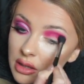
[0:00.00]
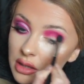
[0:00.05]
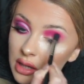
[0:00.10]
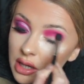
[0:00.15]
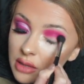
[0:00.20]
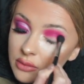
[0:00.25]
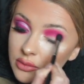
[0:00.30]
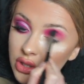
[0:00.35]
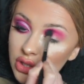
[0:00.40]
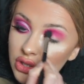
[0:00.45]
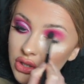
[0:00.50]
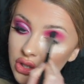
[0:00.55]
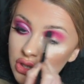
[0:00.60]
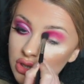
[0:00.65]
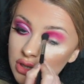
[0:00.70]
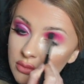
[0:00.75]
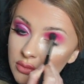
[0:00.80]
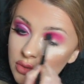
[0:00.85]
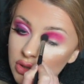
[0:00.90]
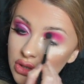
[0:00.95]
I'm just
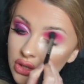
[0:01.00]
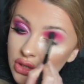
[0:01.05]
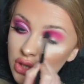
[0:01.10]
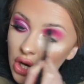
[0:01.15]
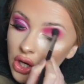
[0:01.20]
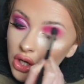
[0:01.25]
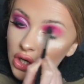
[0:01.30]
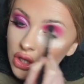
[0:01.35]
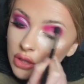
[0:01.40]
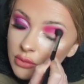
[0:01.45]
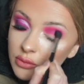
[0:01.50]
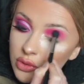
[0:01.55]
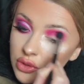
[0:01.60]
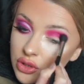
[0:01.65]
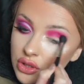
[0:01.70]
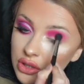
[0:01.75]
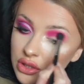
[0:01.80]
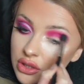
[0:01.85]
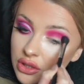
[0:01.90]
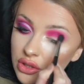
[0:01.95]
using circular
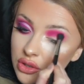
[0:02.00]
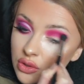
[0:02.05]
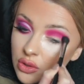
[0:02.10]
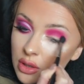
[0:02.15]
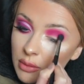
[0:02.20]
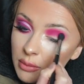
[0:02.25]
motions to sort